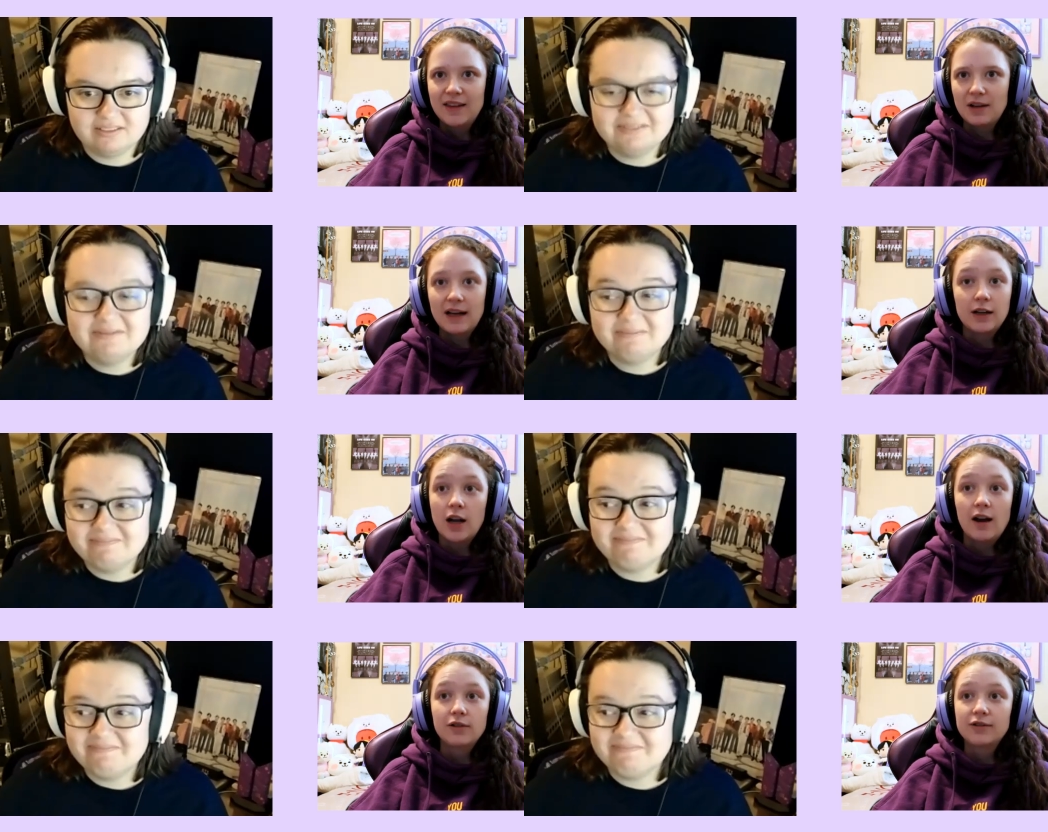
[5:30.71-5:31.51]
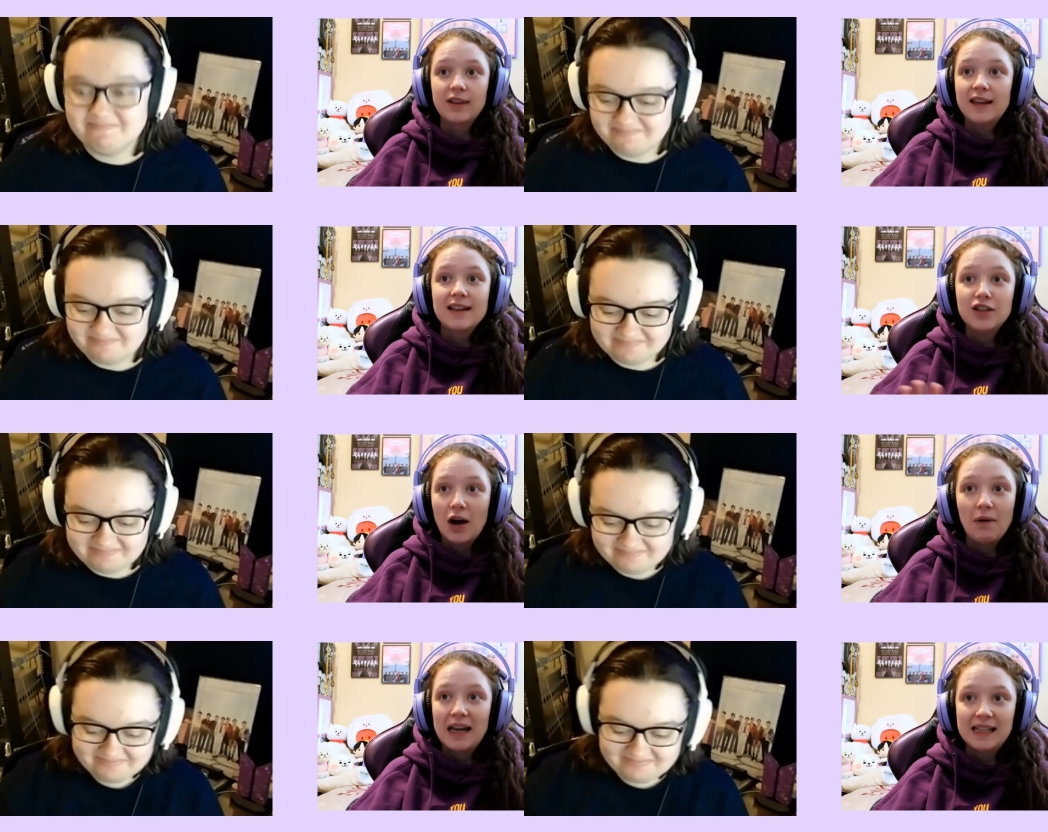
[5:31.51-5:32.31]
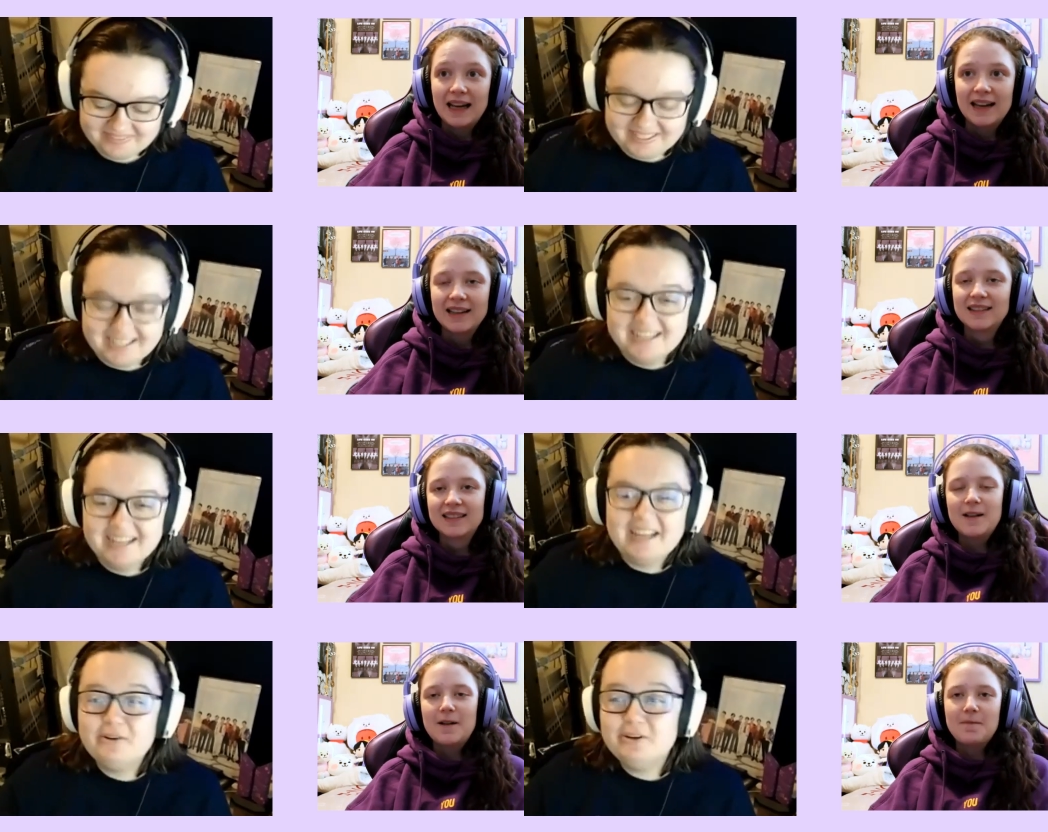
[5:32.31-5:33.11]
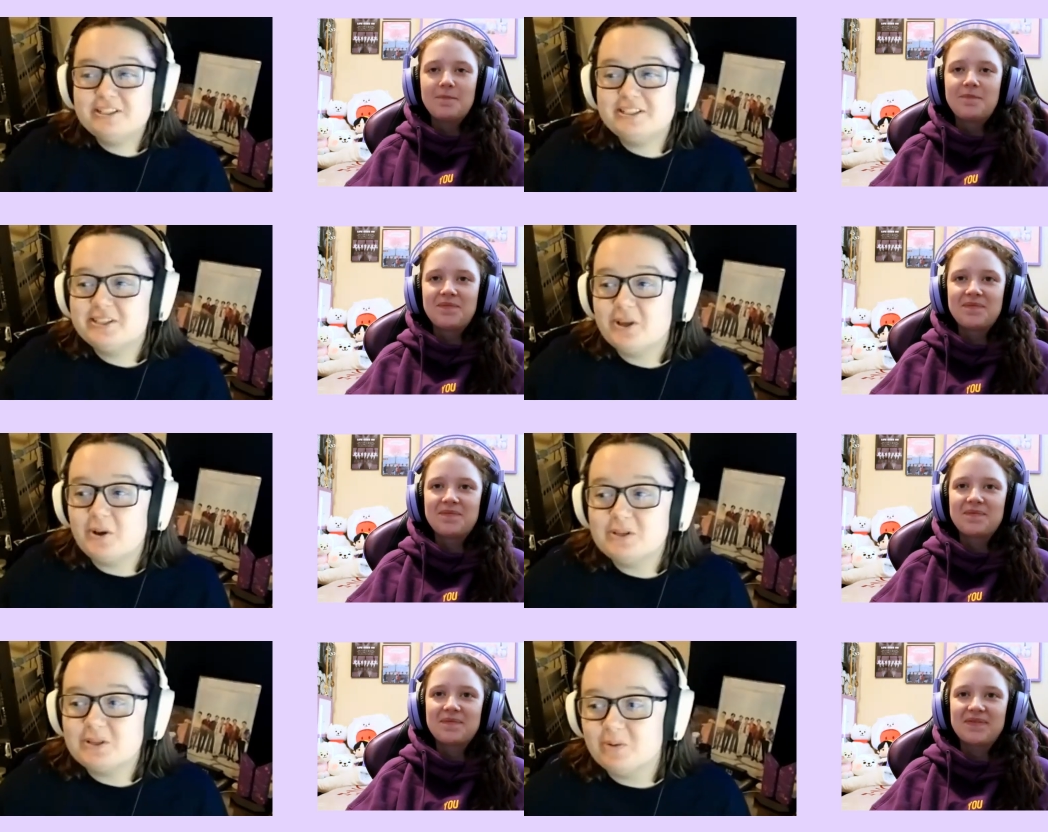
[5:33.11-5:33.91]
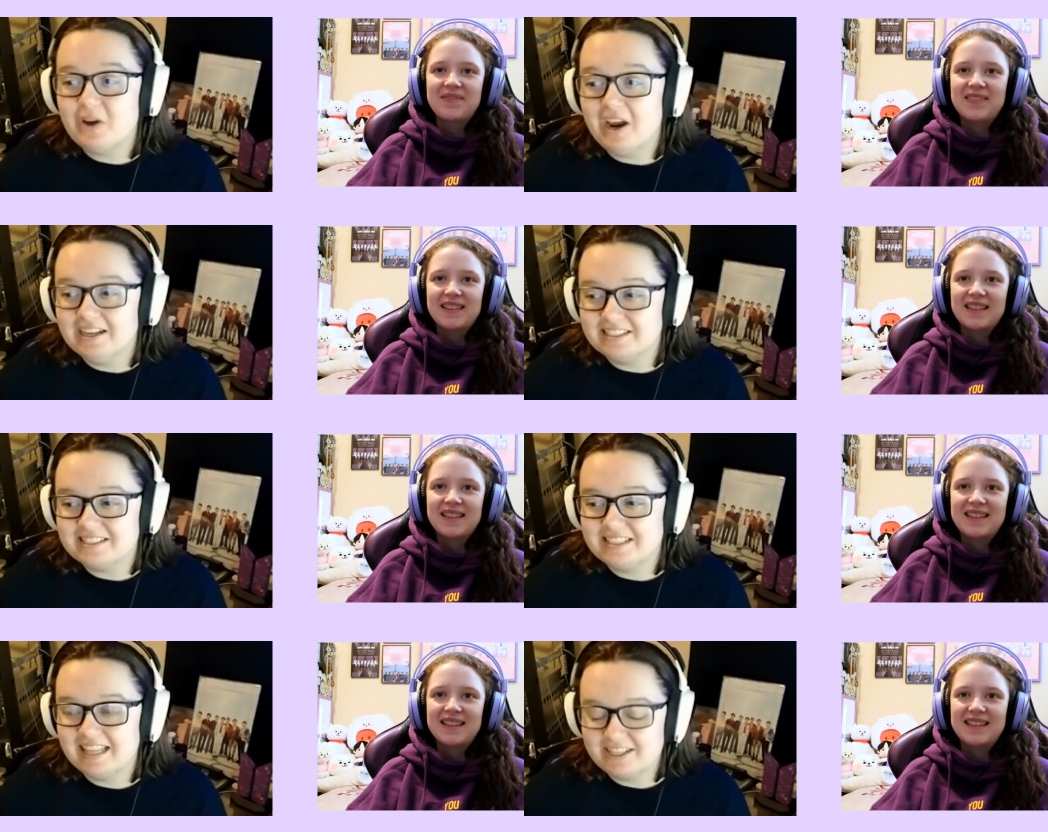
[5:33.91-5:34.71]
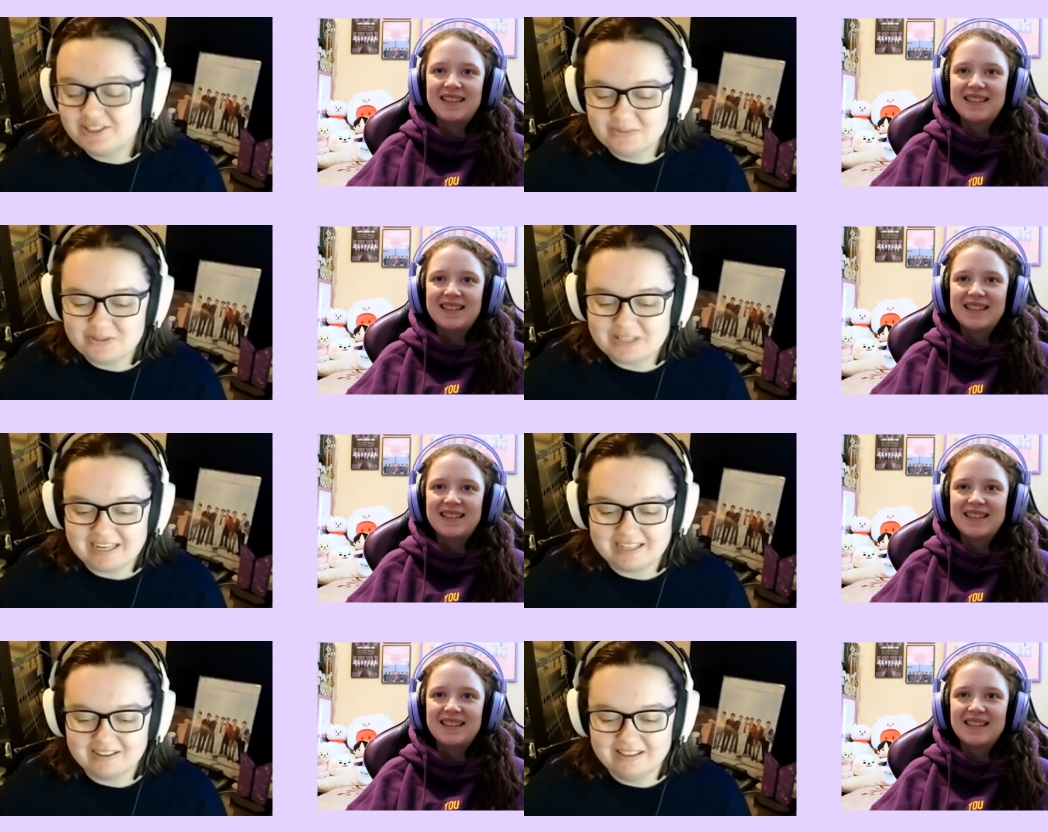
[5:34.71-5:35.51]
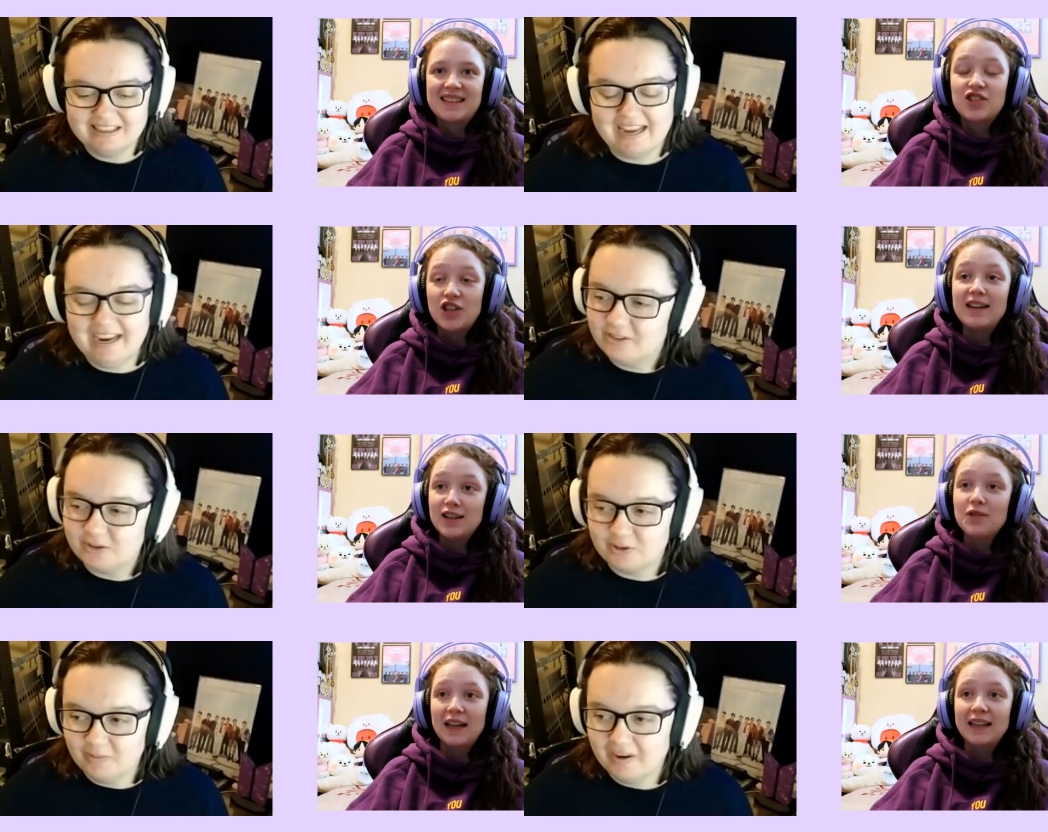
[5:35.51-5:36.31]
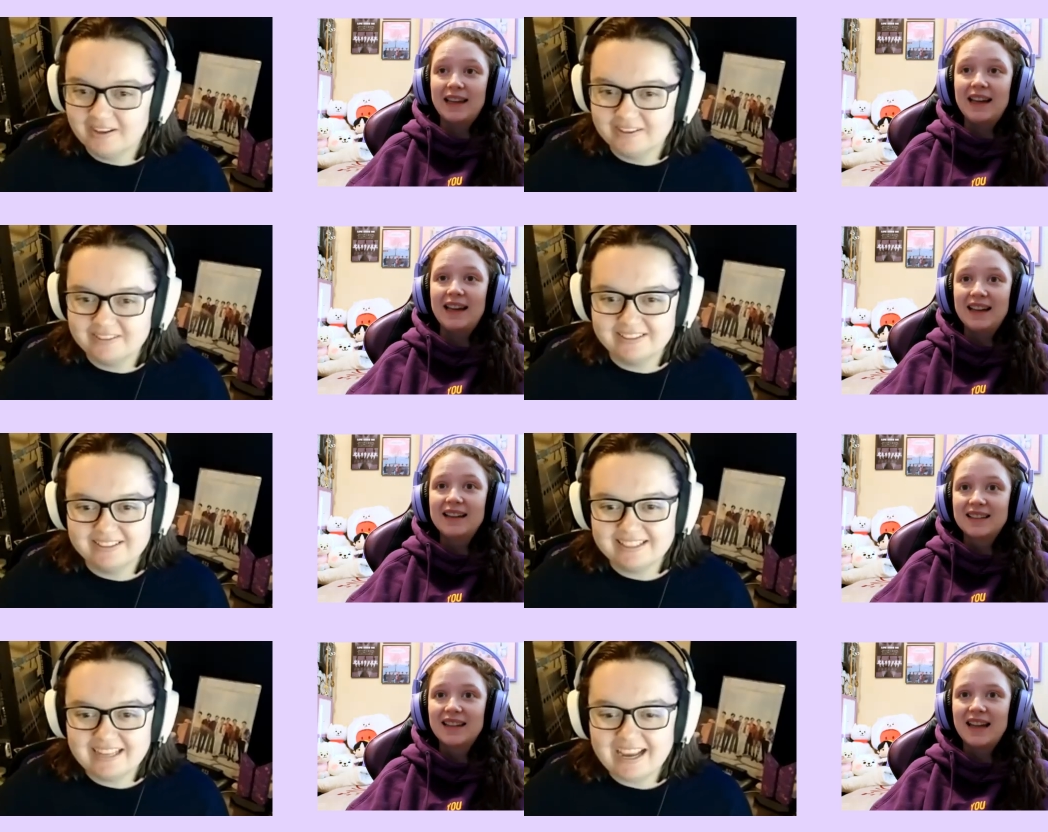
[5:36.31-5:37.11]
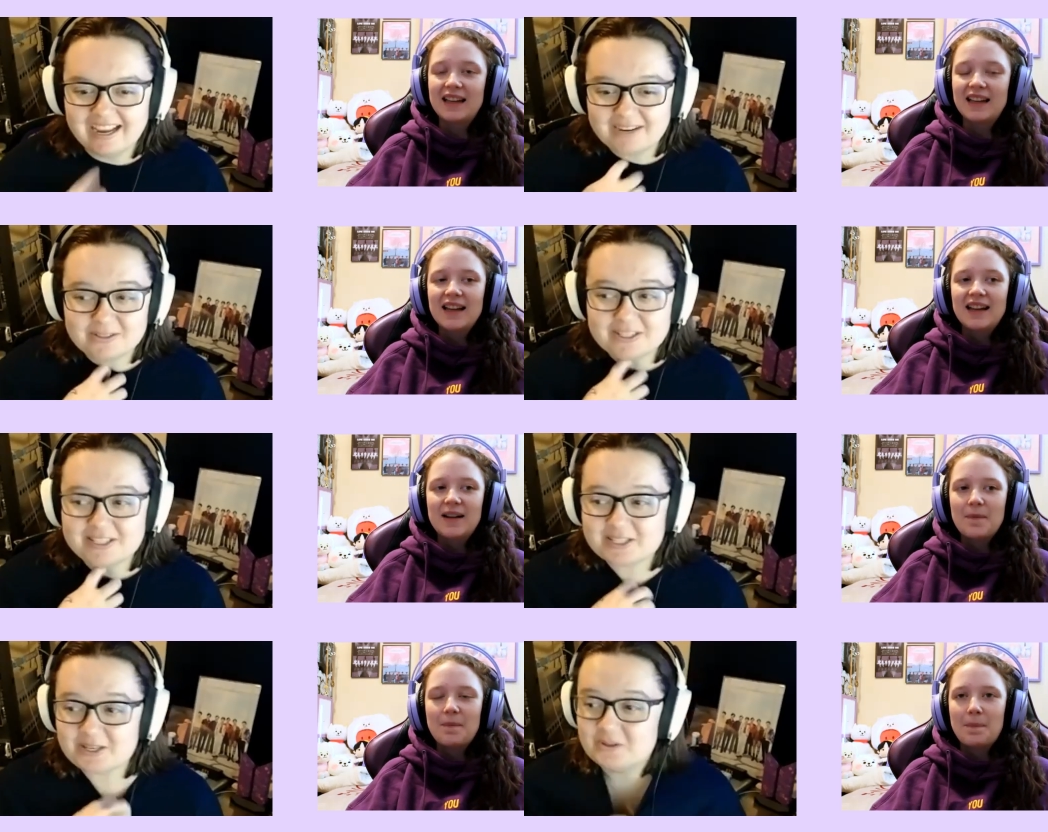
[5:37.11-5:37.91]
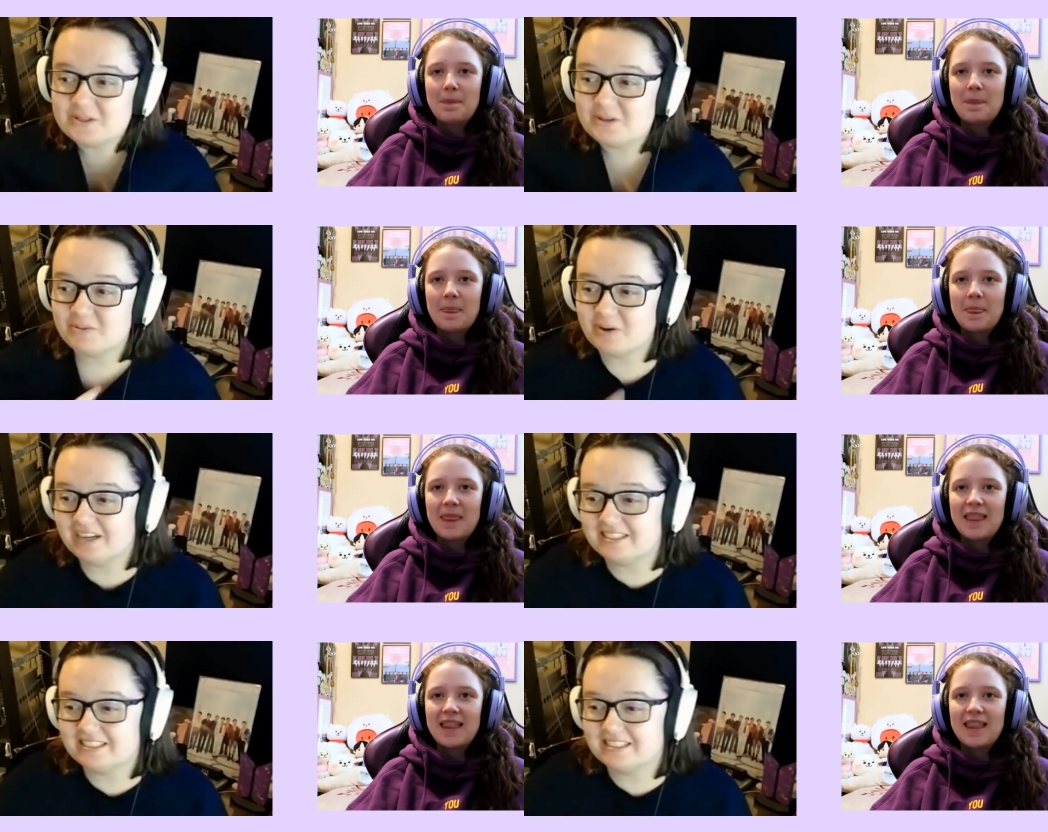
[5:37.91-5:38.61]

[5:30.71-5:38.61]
Speaker 1: were like no. That he has no idea.
Speaker 2: He was so surprised. Like Jin was like laying genuinely. Yeah, like, he was so surprised and